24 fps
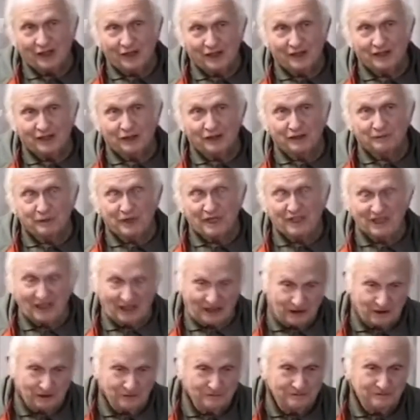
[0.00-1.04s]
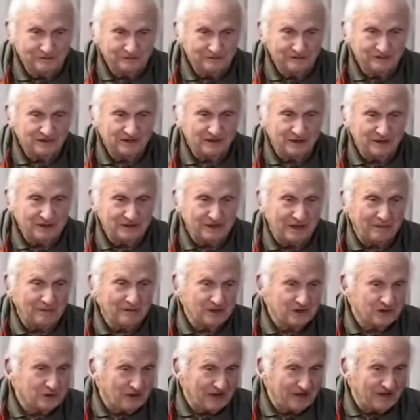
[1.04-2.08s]
the lentil. She
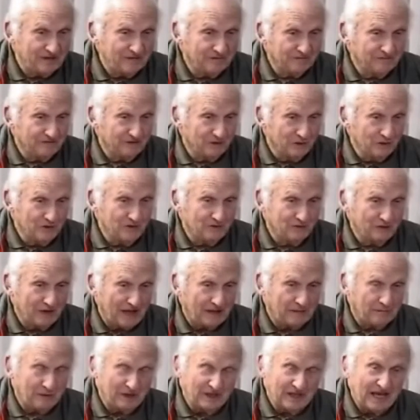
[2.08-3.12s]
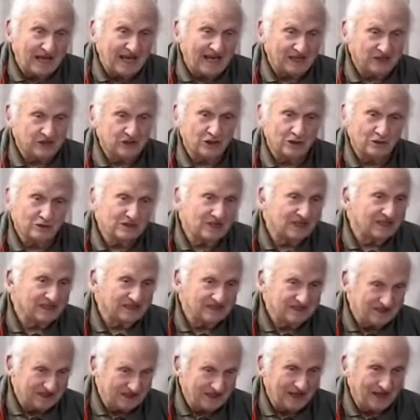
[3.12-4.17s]
demonstrated foods at big ag shows like
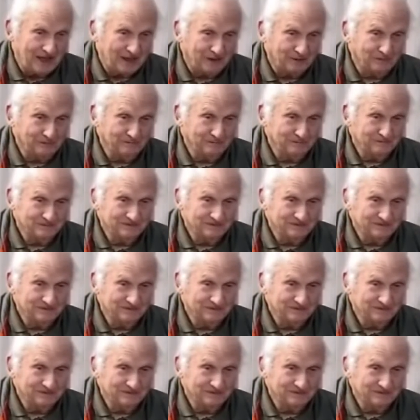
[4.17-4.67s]
in Seattle,